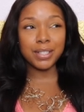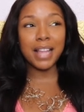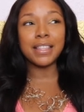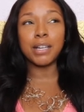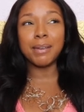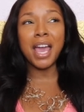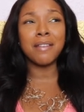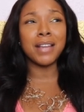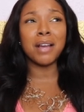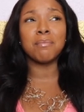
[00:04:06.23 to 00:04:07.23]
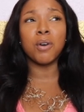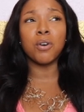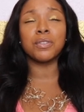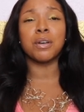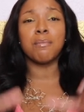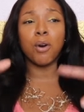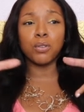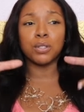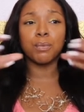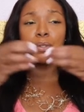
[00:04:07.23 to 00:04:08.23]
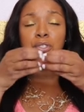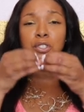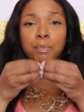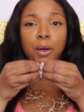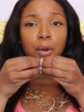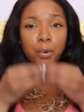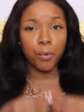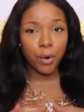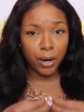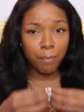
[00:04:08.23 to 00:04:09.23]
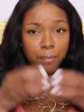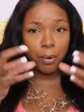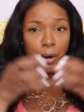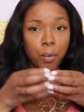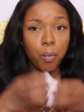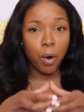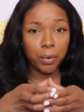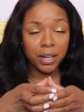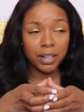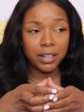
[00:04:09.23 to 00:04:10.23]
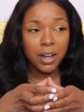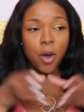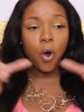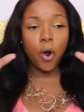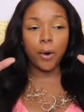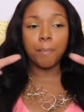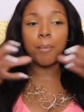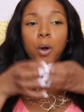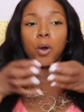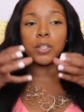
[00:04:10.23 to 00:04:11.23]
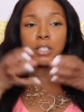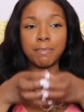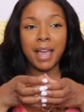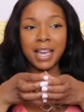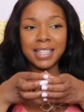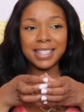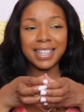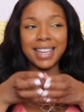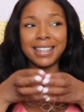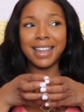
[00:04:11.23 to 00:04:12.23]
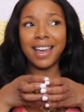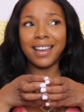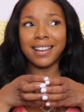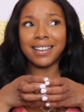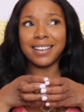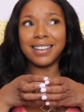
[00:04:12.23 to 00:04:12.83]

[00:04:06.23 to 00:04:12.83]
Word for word: I think we have like mo the most realtors per, per quota or per space in like